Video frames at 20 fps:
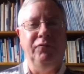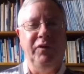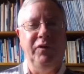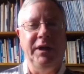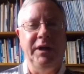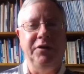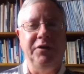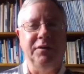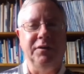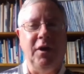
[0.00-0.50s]

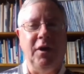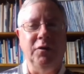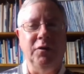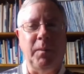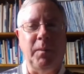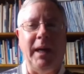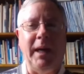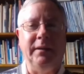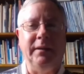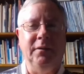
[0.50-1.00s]
really just
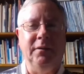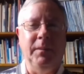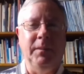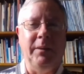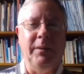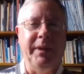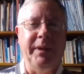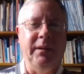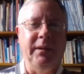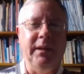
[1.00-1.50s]
goes back to
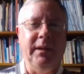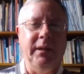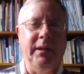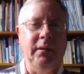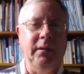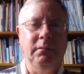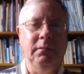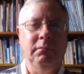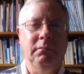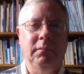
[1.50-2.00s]
maybe
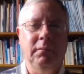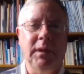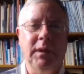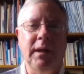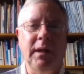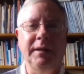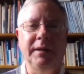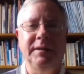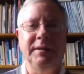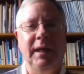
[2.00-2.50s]
the
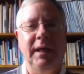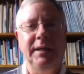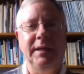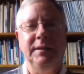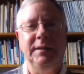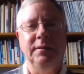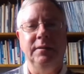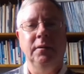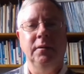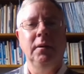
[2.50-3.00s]

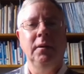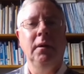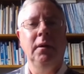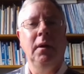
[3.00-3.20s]
1980s.